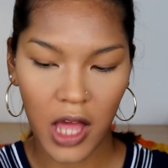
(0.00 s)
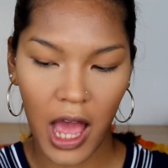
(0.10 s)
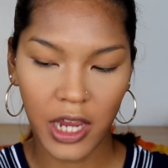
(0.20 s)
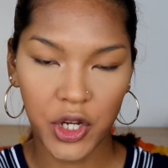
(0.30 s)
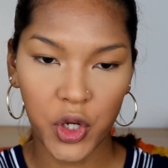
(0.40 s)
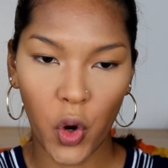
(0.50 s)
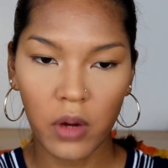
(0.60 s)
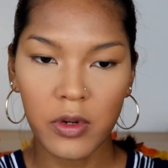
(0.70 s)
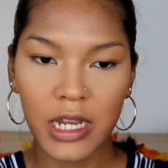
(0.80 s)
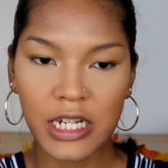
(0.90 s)
I
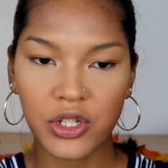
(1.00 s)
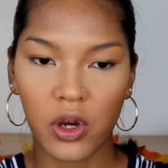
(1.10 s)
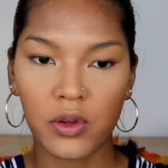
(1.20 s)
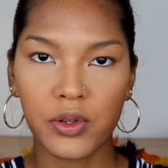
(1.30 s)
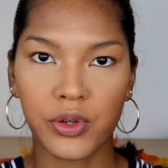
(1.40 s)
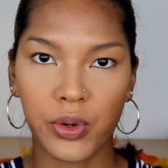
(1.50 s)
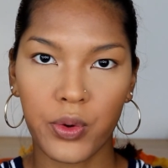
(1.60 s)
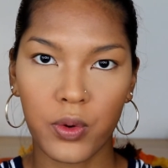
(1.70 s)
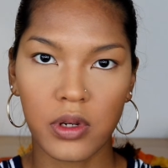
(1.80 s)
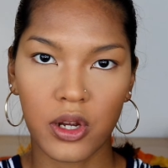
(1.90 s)
normally don't
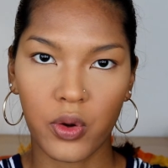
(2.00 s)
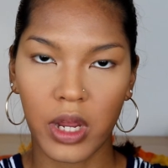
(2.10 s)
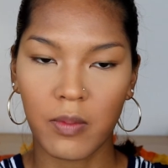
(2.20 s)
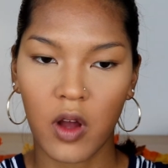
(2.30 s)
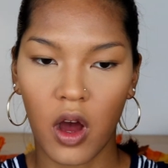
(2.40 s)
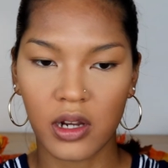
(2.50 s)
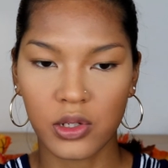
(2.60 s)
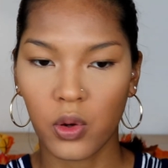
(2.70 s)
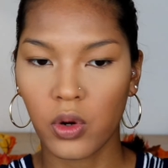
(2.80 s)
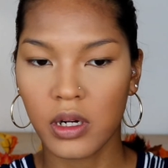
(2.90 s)
do the cream
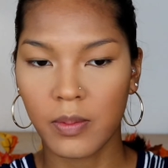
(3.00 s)
contour,